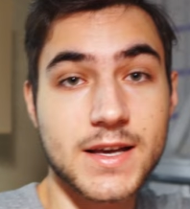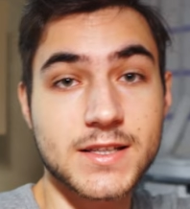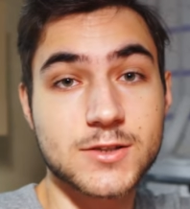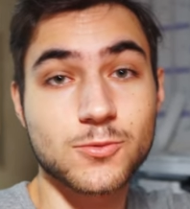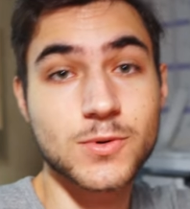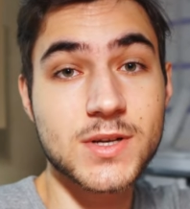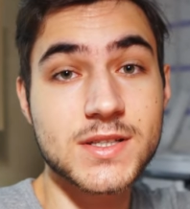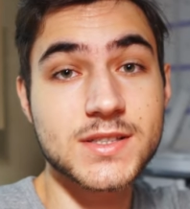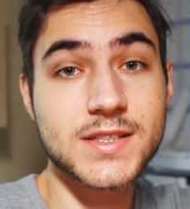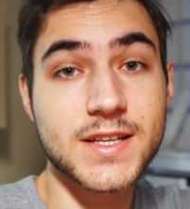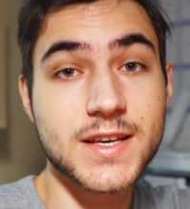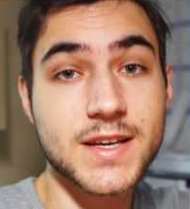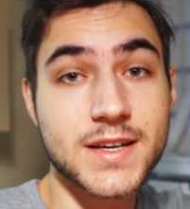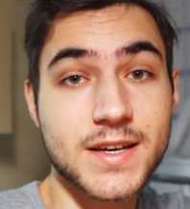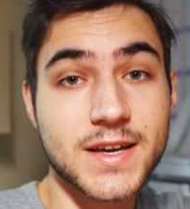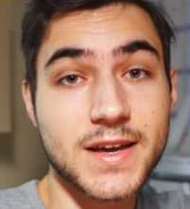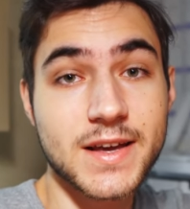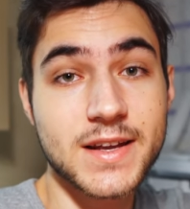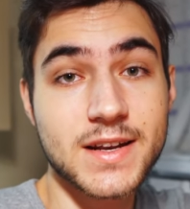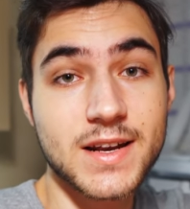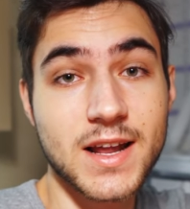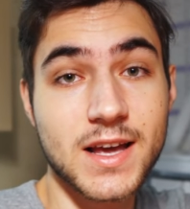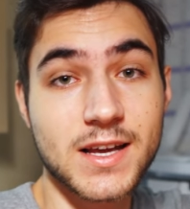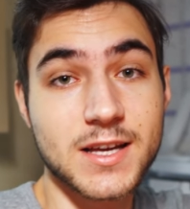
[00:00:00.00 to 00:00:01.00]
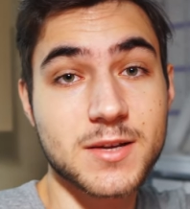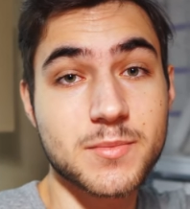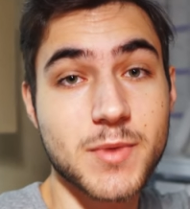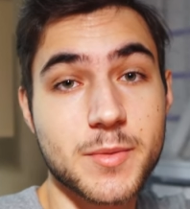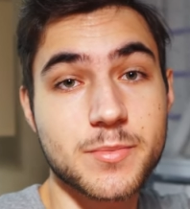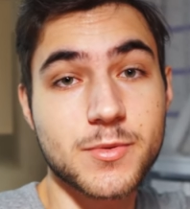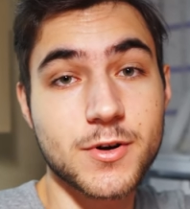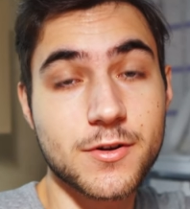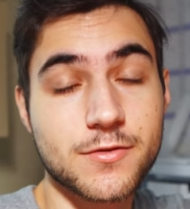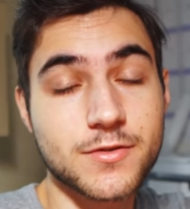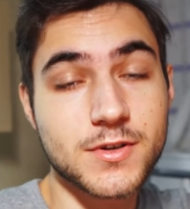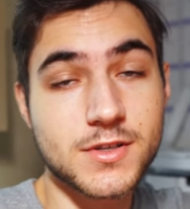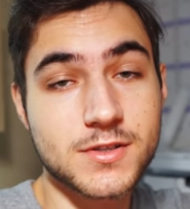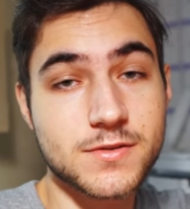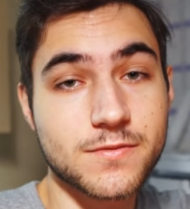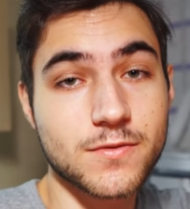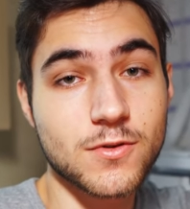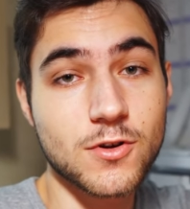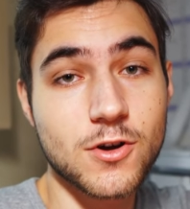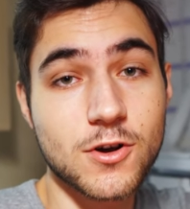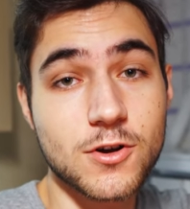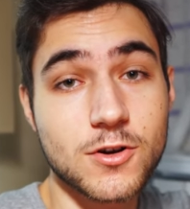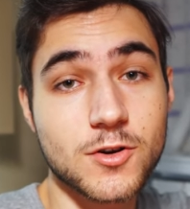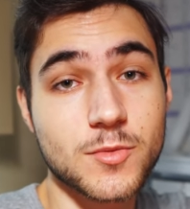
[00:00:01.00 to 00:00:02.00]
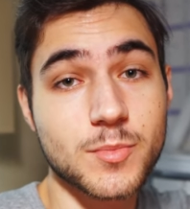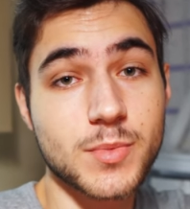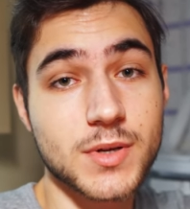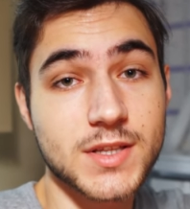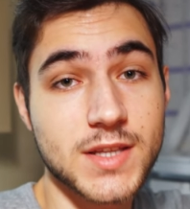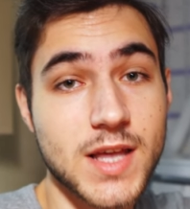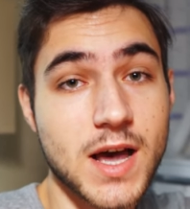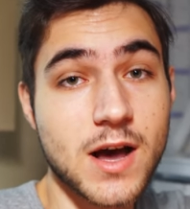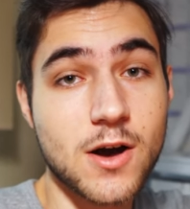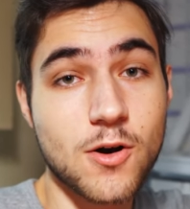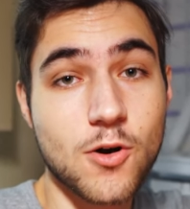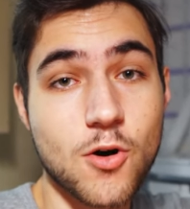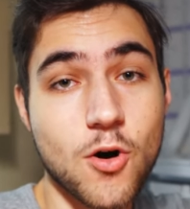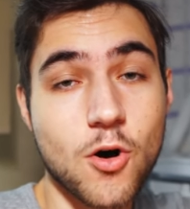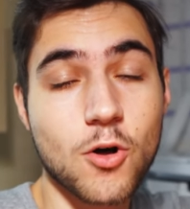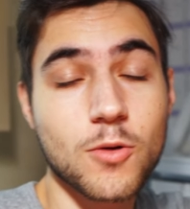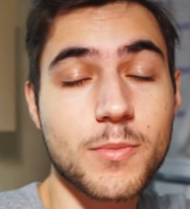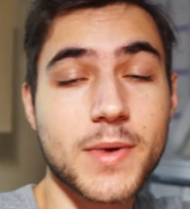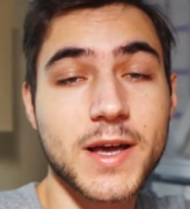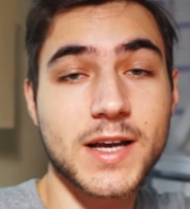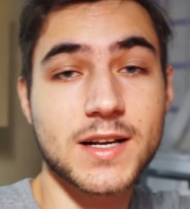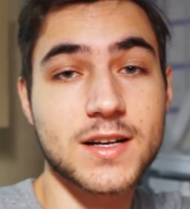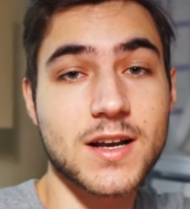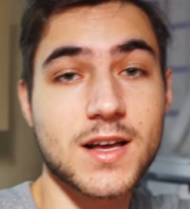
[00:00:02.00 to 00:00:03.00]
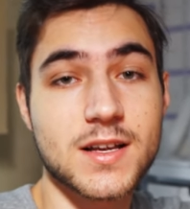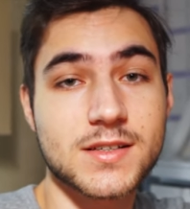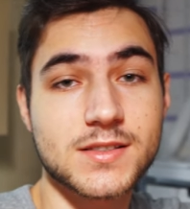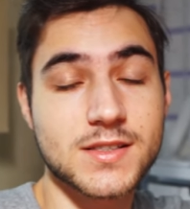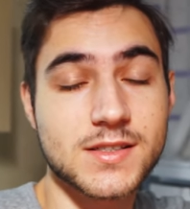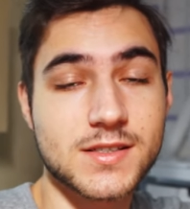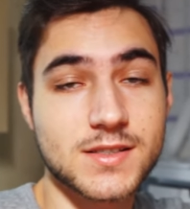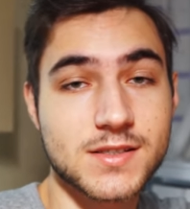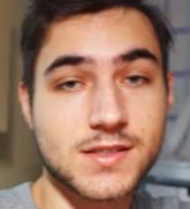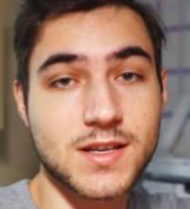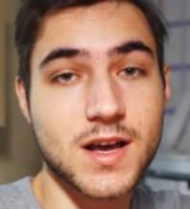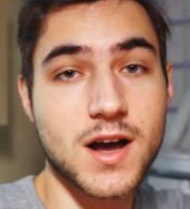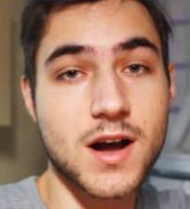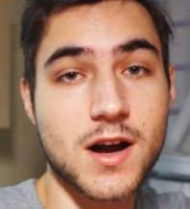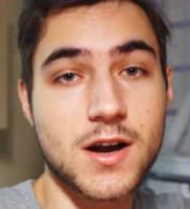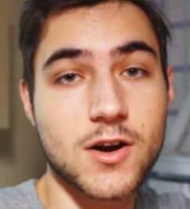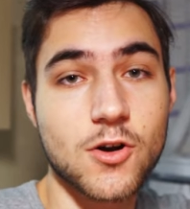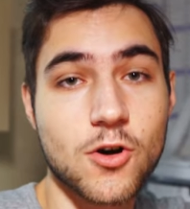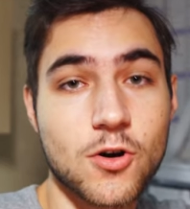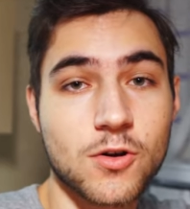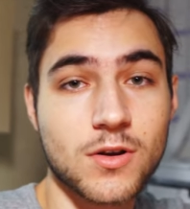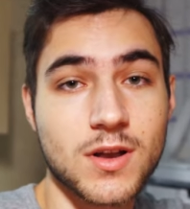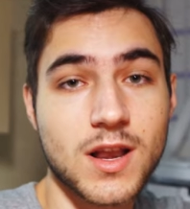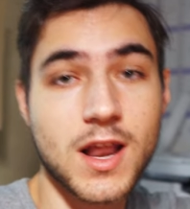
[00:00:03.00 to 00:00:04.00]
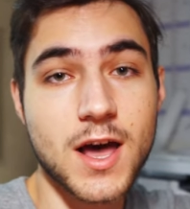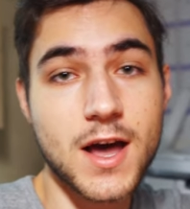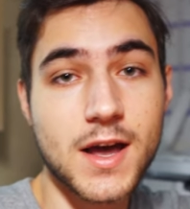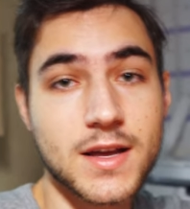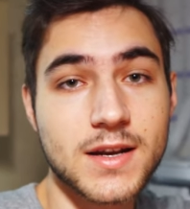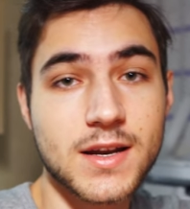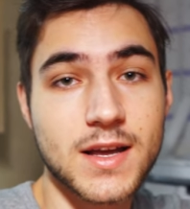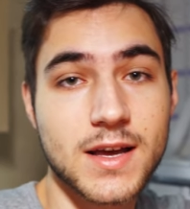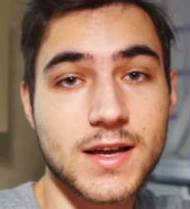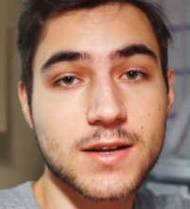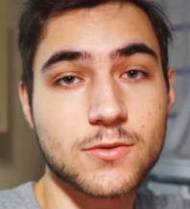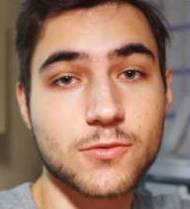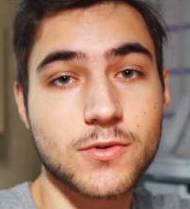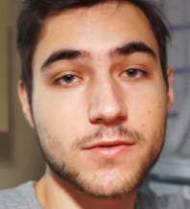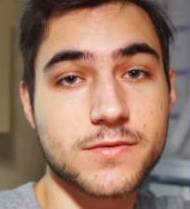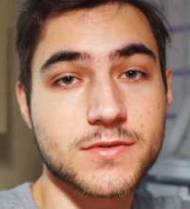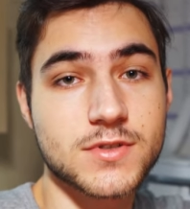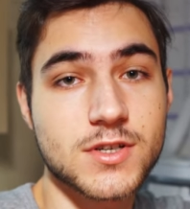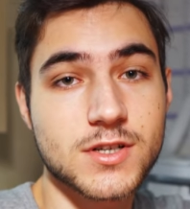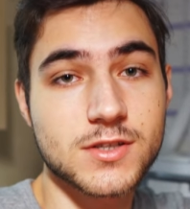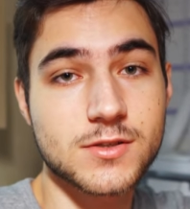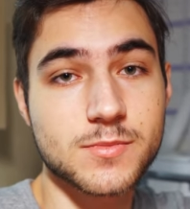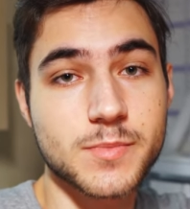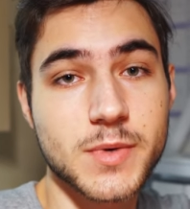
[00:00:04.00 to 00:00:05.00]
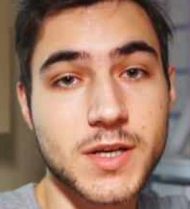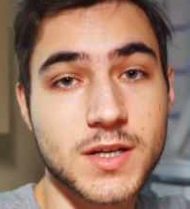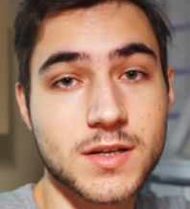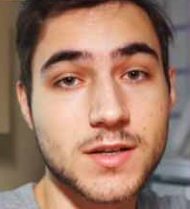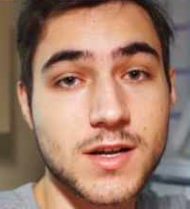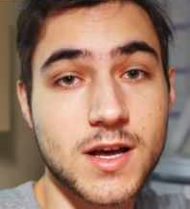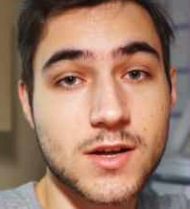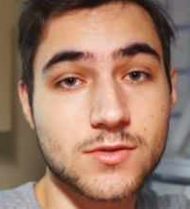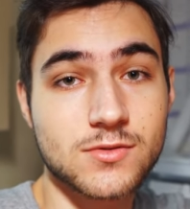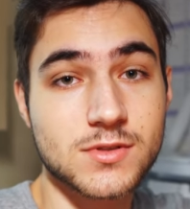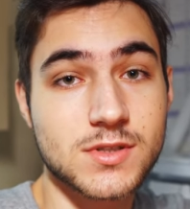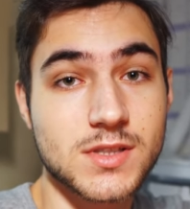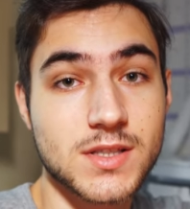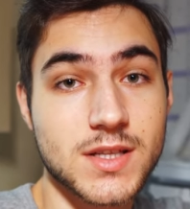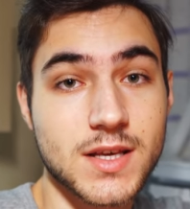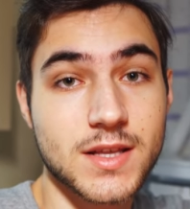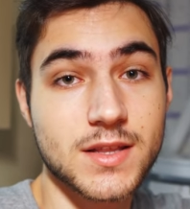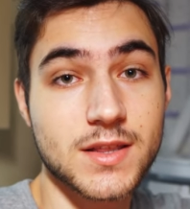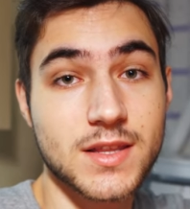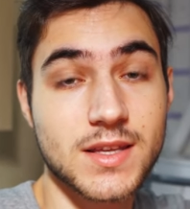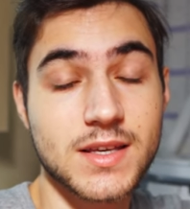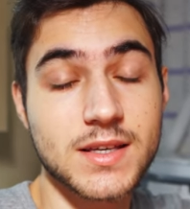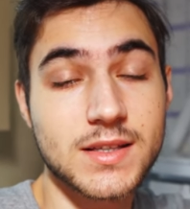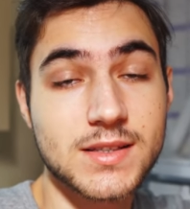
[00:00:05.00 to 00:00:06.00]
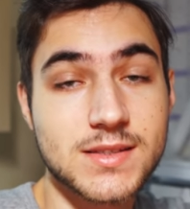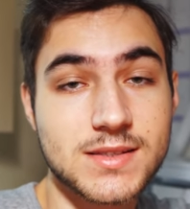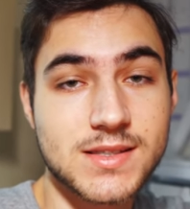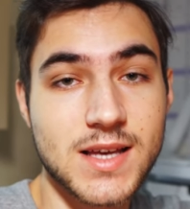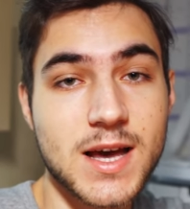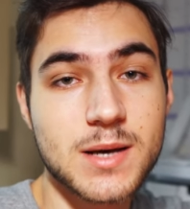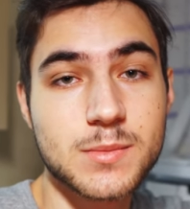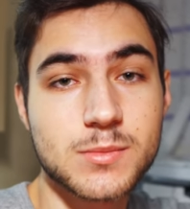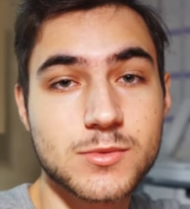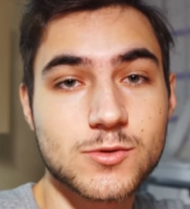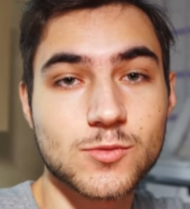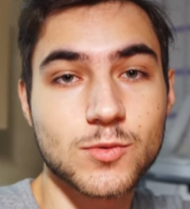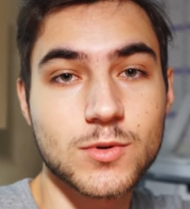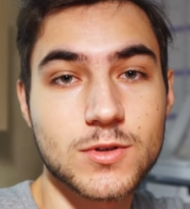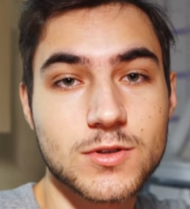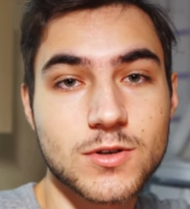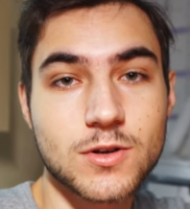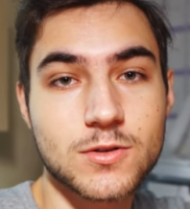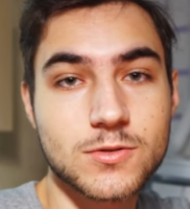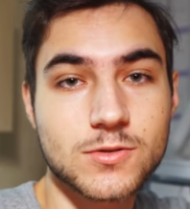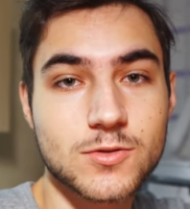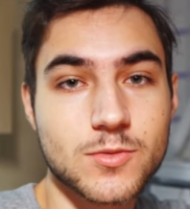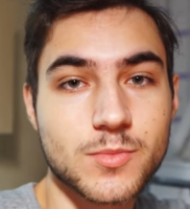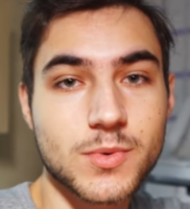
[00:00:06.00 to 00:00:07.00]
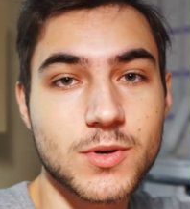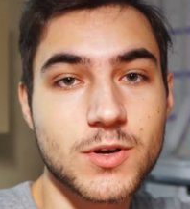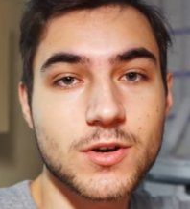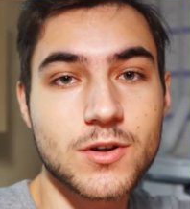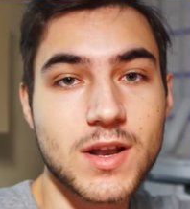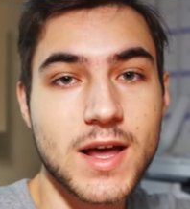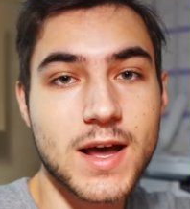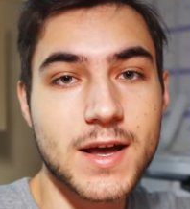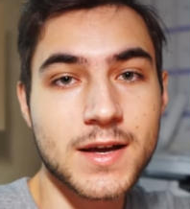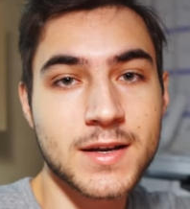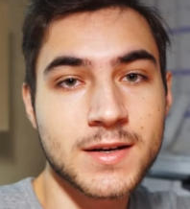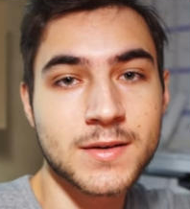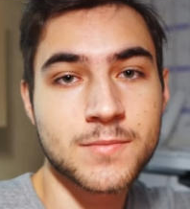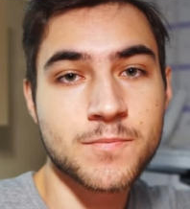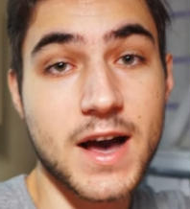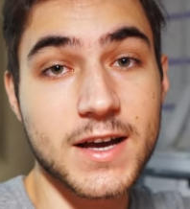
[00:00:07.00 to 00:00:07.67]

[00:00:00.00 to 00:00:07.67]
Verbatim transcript: it's Wednesday again, like in my previous vlog, but now all my classes are online and we've just been announced that the exams will also be online.